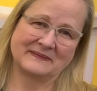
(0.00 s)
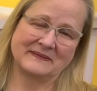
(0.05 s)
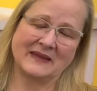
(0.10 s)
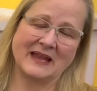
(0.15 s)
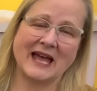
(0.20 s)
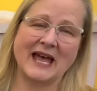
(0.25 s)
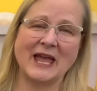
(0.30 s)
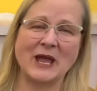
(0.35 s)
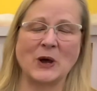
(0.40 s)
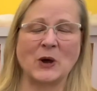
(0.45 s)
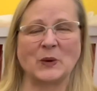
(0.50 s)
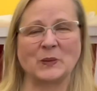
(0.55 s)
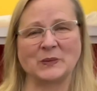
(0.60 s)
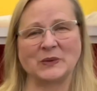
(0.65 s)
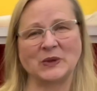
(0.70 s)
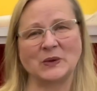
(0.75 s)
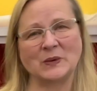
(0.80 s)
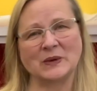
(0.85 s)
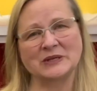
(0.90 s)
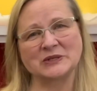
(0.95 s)
I hope
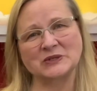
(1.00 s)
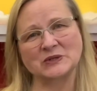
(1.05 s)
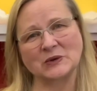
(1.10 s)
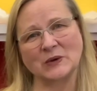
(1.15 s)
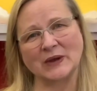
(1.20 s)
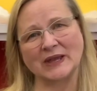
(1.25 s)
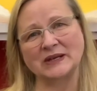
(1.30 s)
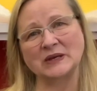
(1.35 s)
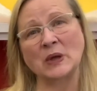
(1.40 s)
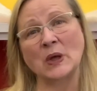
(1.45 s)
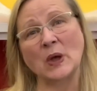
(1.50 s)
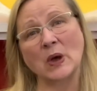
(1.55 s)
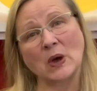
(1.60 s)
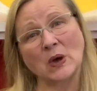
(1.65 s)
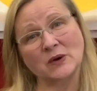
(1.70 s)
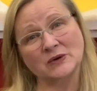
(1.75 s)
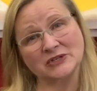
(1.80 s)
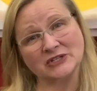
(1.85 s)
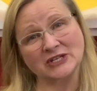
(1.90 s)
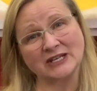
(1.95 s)
you enjoyed
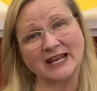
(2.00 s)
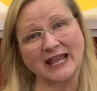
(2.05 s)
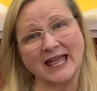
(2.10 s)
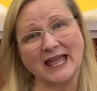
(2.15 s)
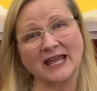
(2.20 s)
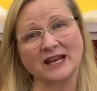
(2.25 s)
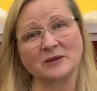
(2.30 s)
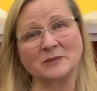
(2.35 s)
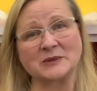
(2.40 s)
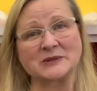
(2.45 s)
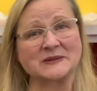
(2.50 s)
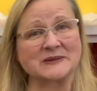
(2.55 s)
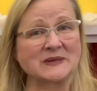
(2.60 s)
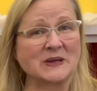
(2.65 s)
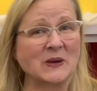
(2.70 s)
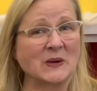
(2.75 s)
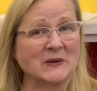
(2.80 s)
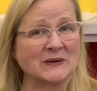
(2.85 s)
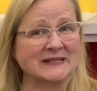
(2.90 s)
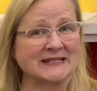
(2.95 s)
Ocean Animals
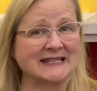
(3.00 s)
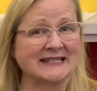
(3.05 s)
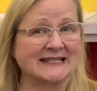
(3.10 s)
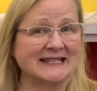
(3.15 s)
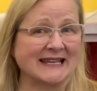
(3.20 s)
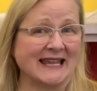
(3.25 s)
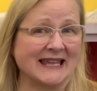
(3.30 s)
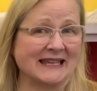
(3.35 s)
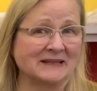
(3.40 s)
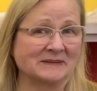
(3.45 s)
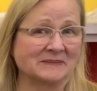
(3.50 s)
Yoga today.